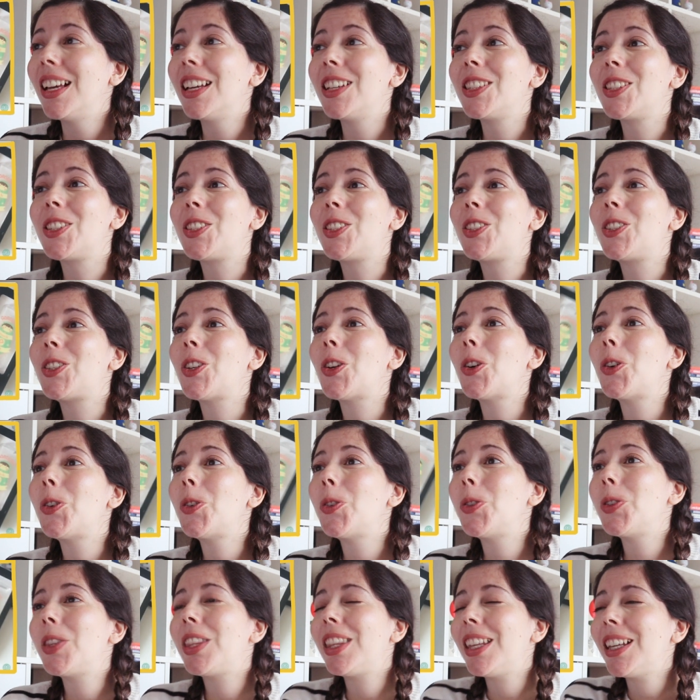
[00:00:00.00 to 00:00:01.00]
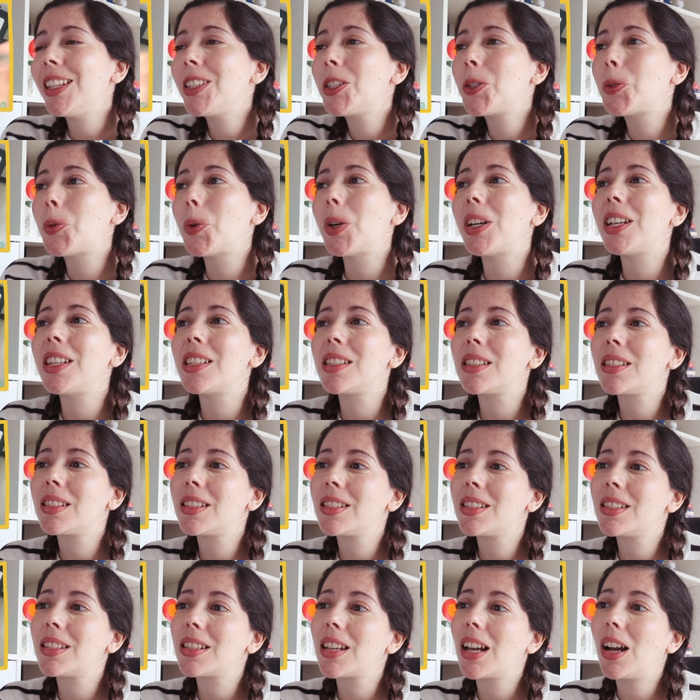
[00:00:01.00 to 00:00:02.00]
so this
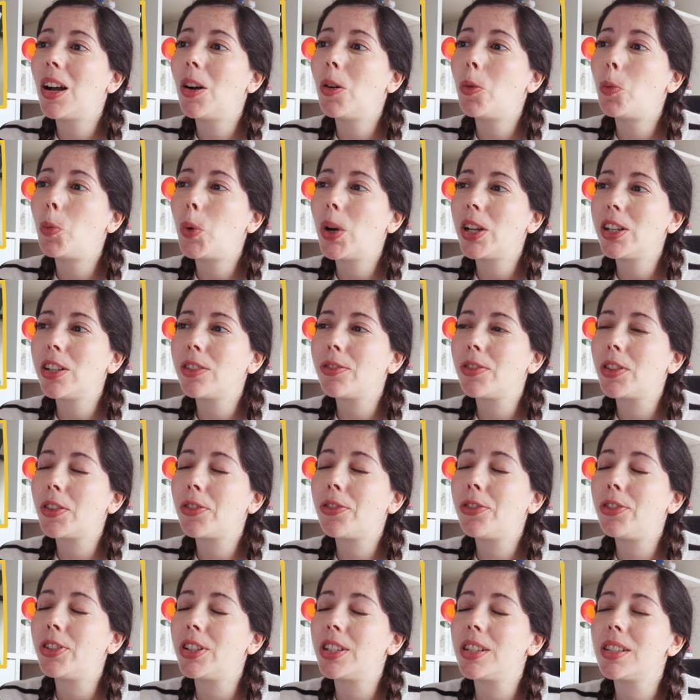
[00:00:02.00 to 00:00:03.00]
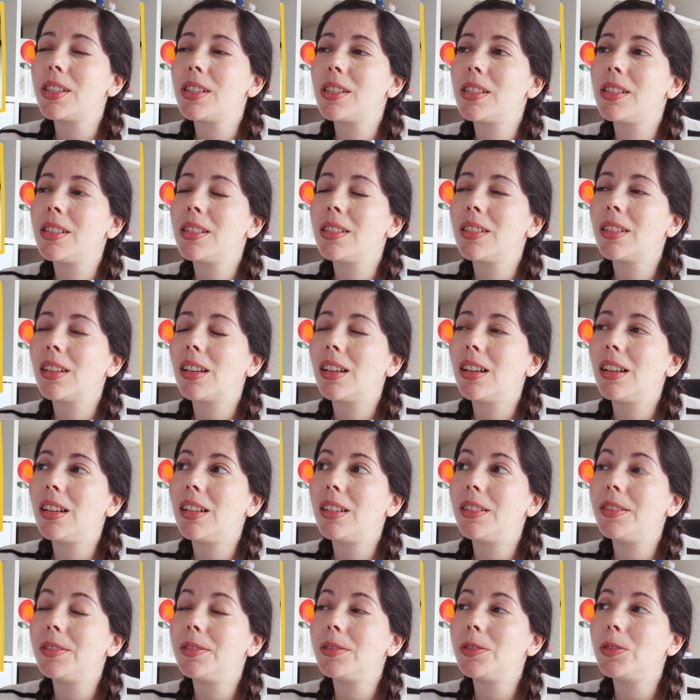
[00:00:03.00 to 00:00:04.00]
was one of the first
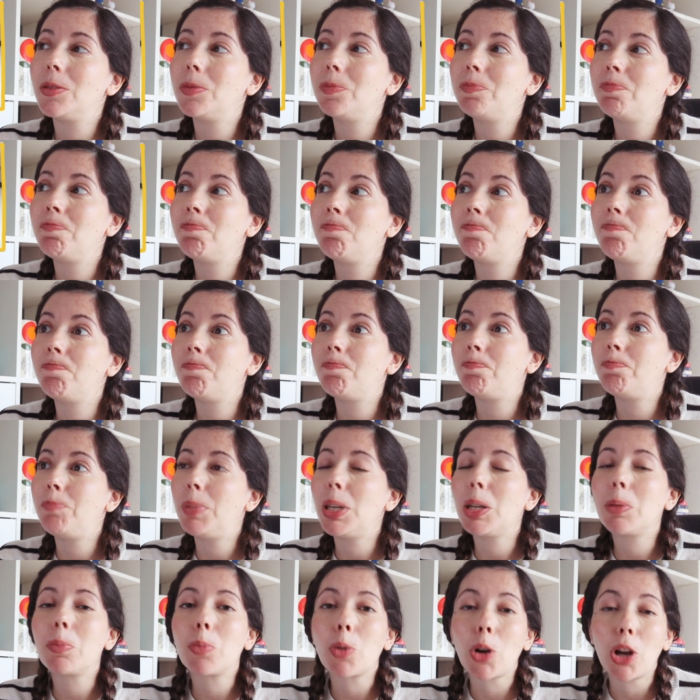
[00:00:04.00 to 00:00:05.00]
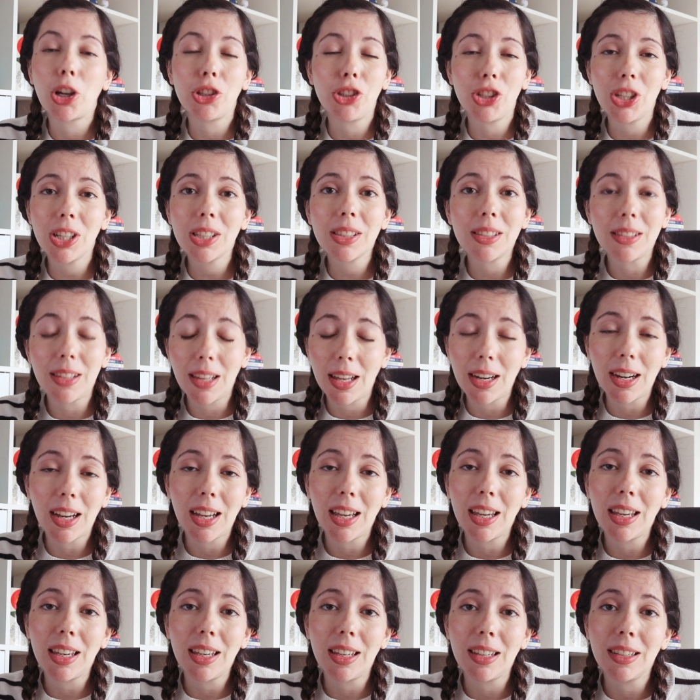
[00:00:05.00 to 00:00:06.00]
big projects that
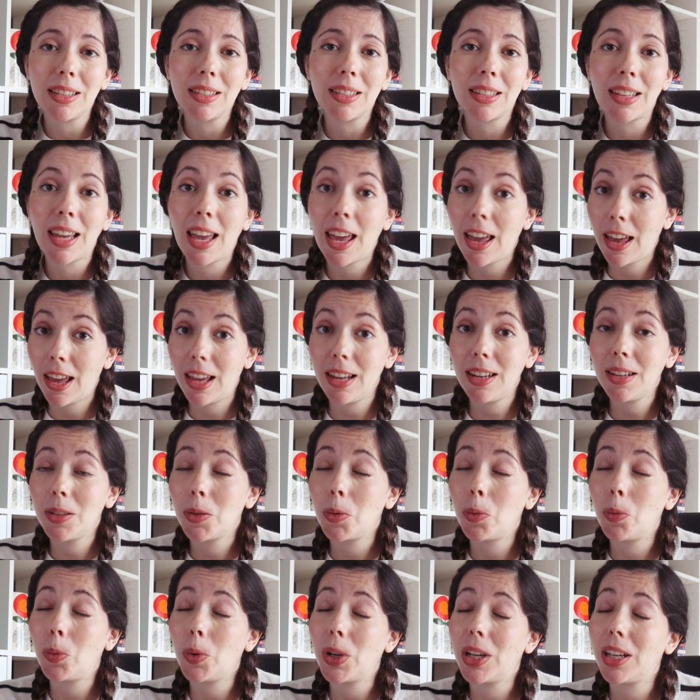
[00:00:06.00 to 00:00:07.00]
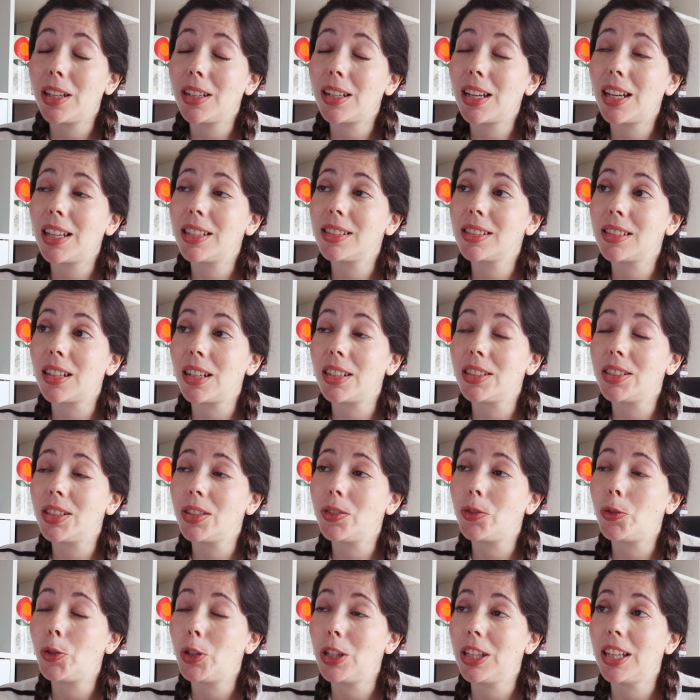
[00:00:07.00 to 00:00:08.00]
I had when I
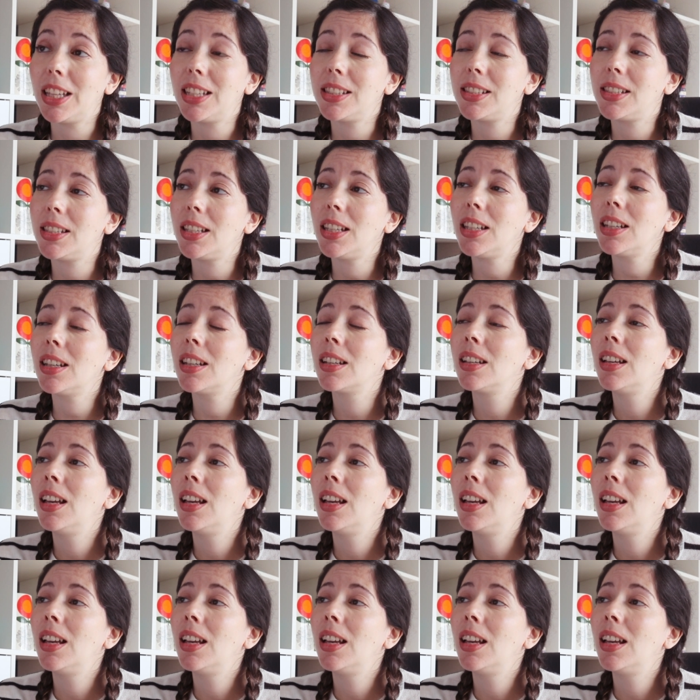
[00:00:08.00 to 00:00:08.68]
started freelancing.